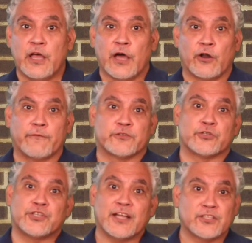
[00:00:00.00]
An officer
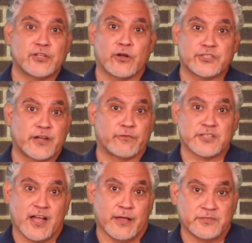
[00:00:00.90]
shot the dog several
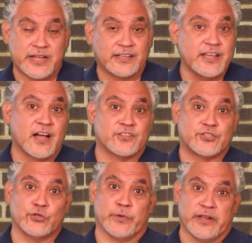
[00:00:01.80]
times. Now, Leon's
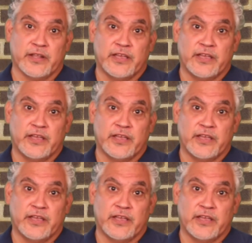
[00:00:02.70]
suing.